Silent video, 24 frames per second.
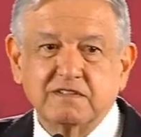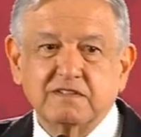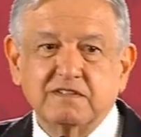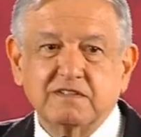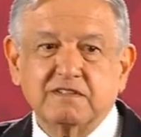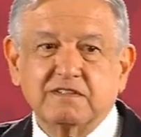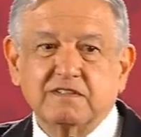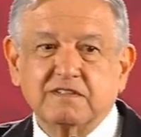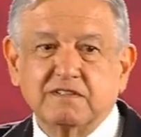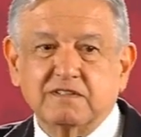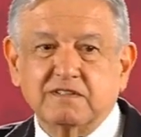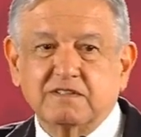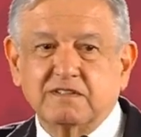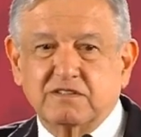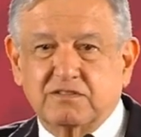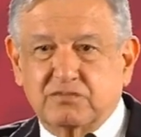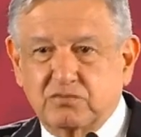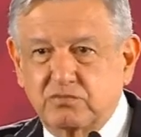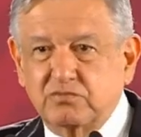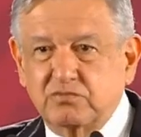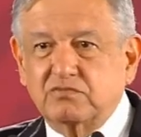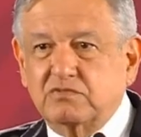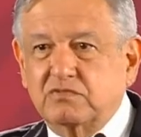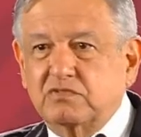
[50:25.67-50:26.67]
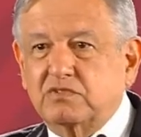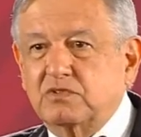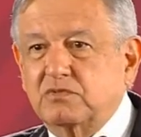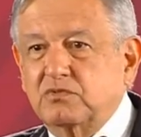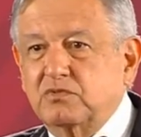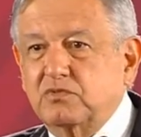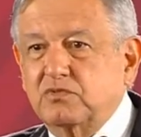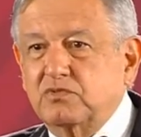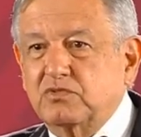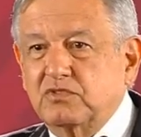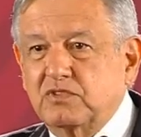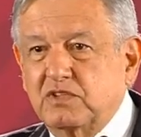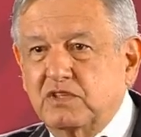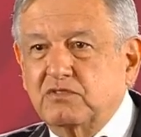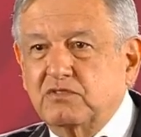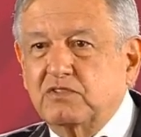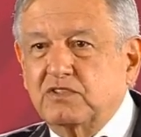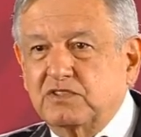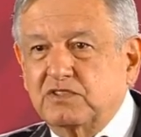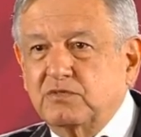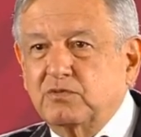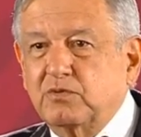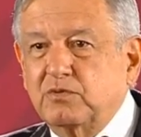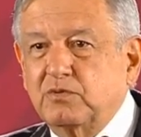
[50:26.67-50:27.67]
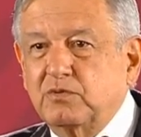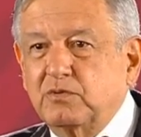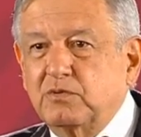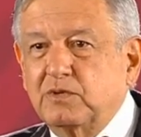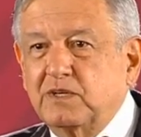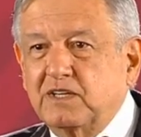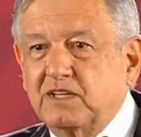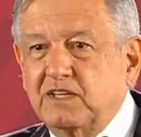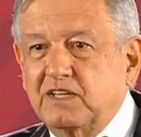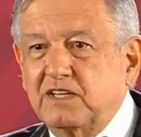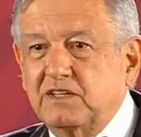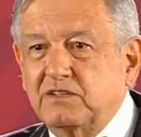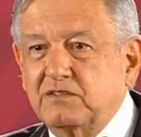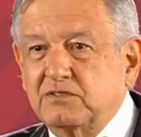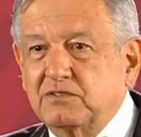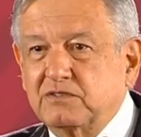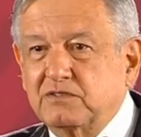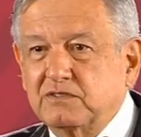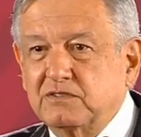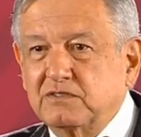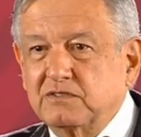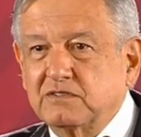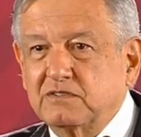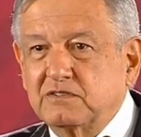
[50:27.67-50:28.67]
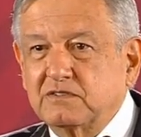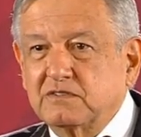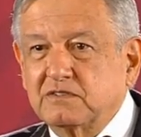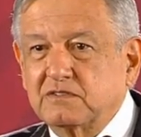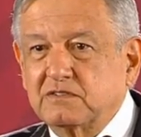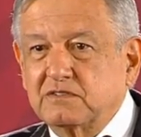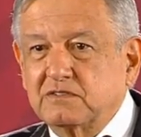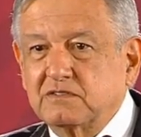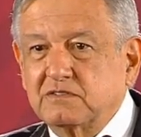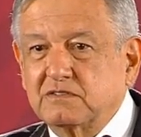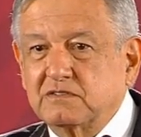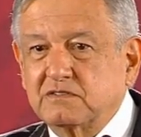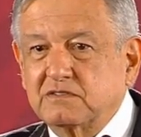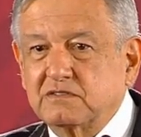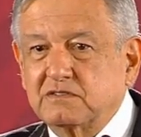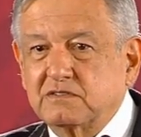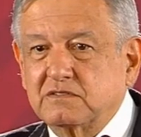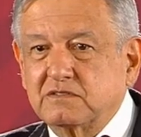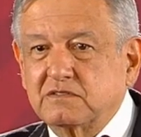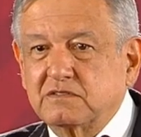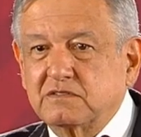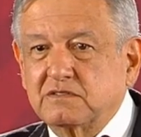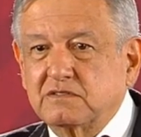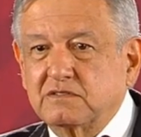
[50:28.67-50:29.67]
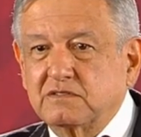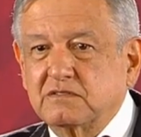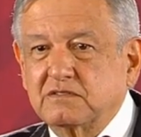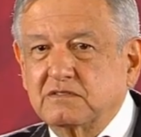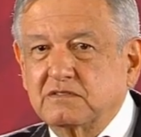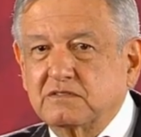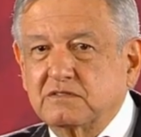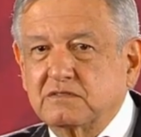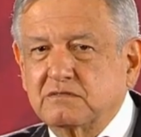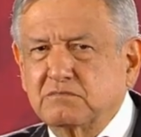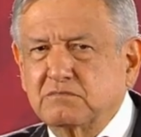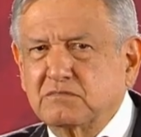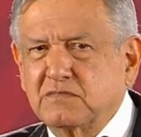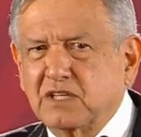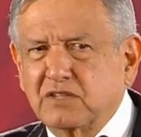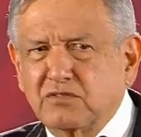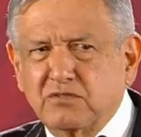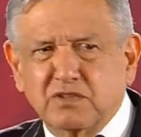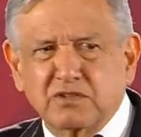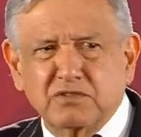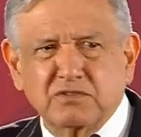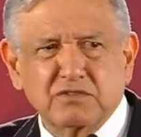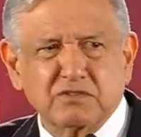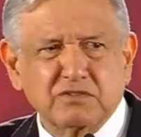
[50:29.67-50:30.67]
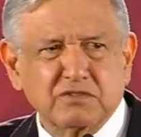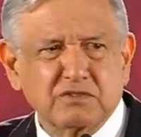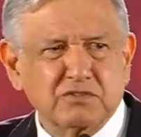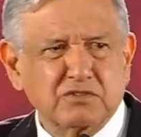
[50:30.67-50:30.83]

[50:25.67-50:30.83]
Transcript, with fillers: principal novel uh, was of this novel was